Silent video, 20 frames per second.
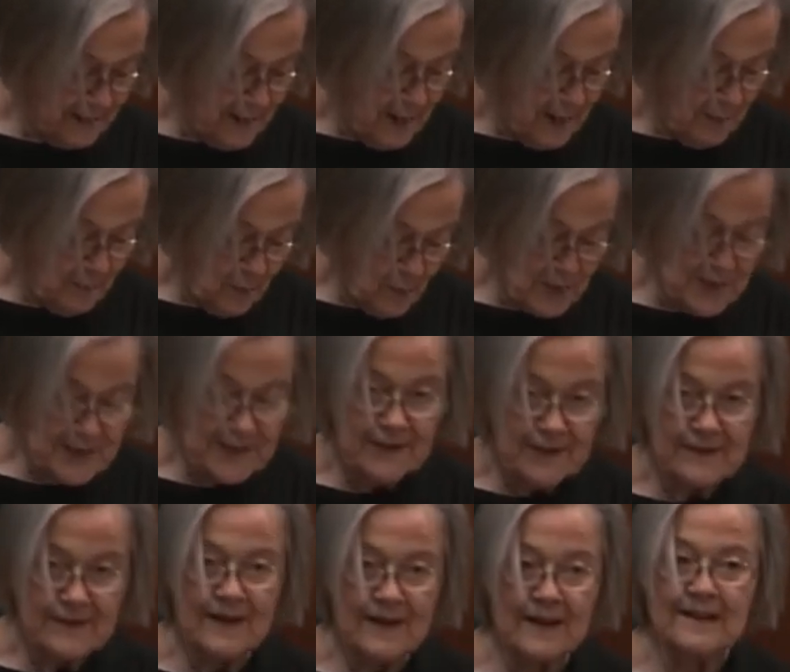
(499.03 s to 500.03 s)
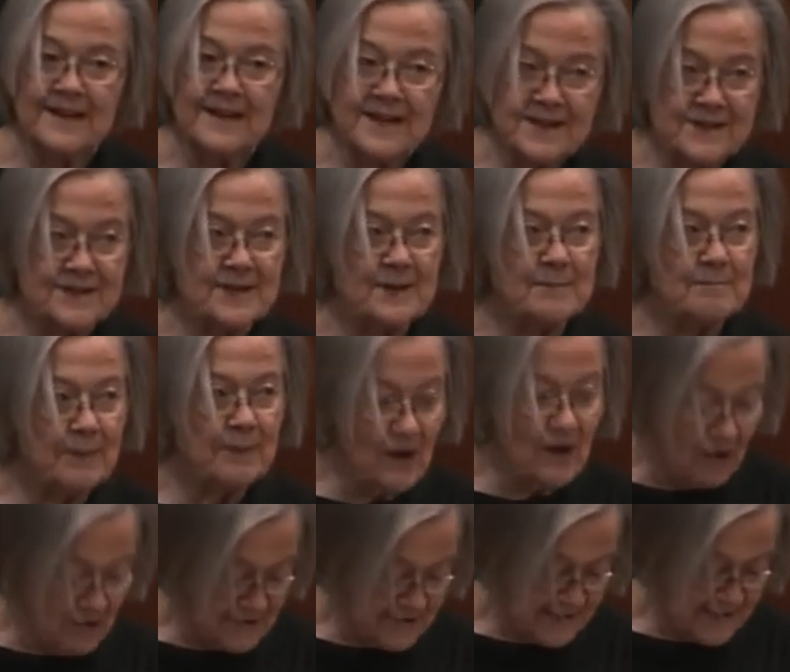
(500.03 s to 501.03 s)
at least in part,
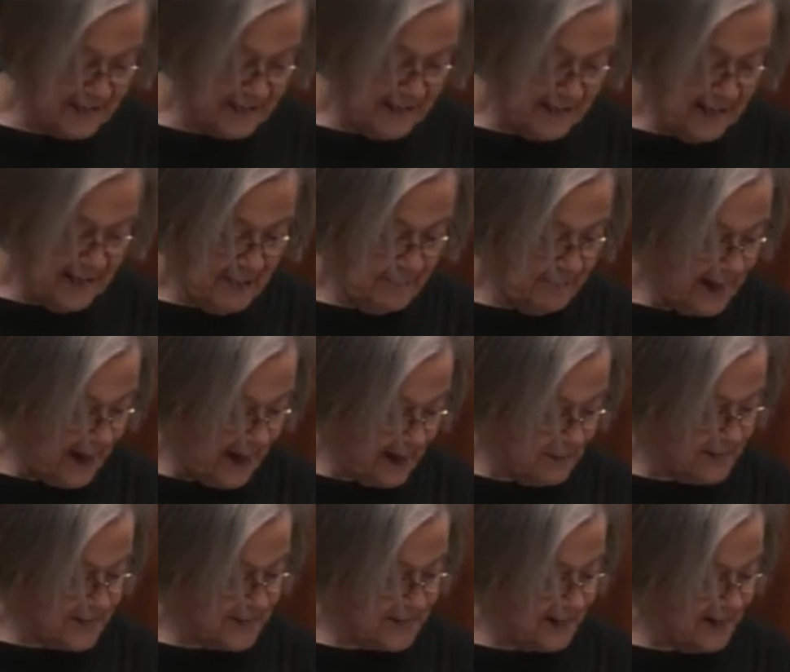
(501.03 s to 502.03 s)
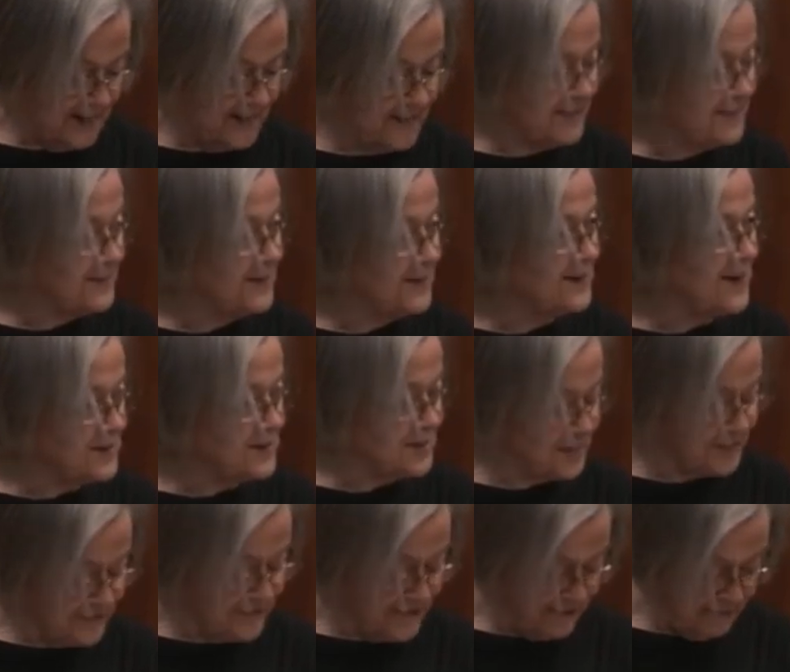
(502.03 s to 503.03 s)
be outside the legislative
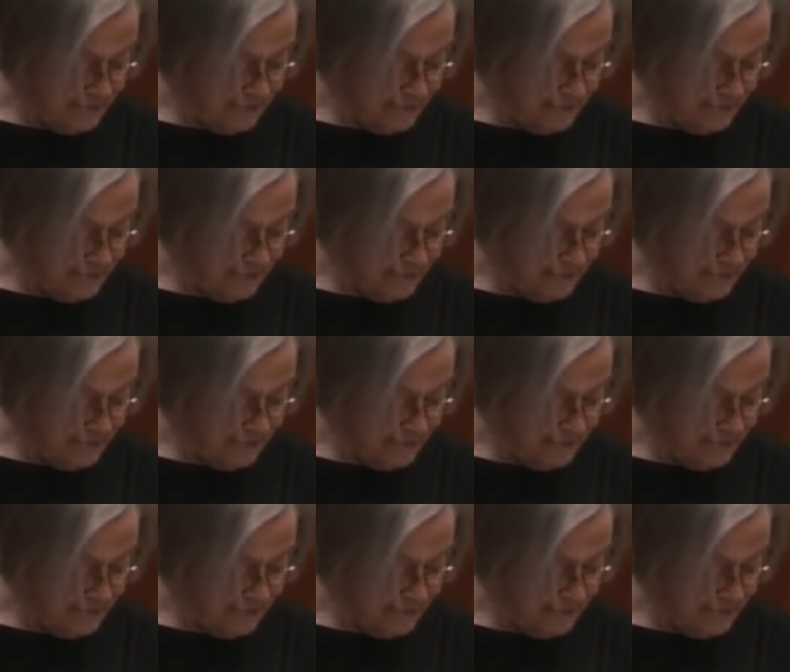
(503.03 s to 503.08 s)
powers of the